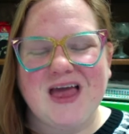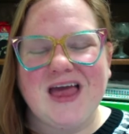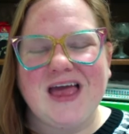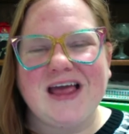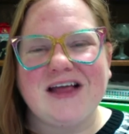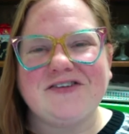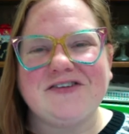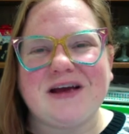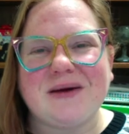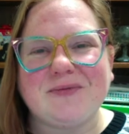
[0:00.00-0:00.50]

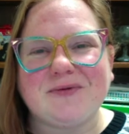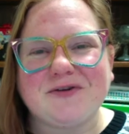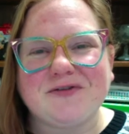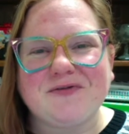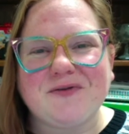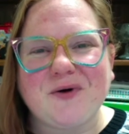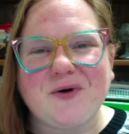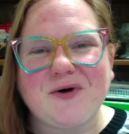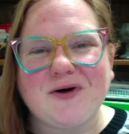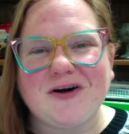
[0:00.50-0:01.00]
In chapter
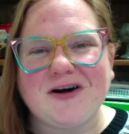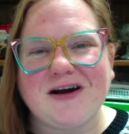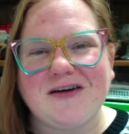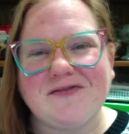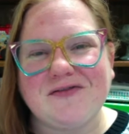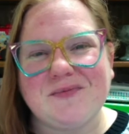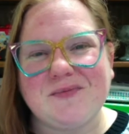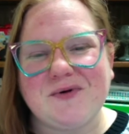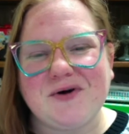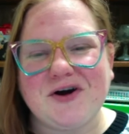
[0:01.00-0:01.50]
4 of
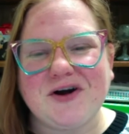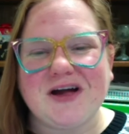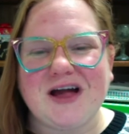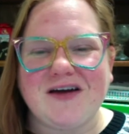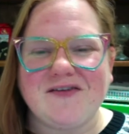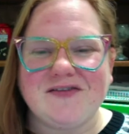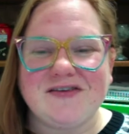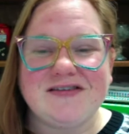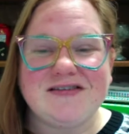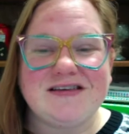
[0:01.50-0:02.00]
the book
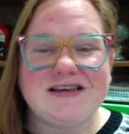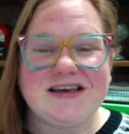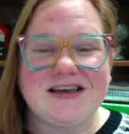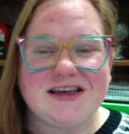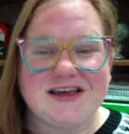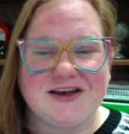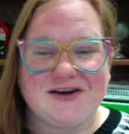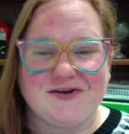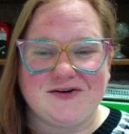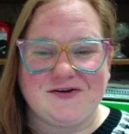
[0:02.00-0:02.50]
of
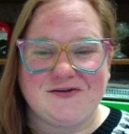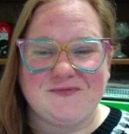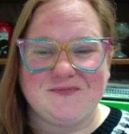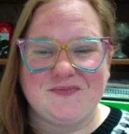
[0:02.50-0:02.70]
Ezekiel,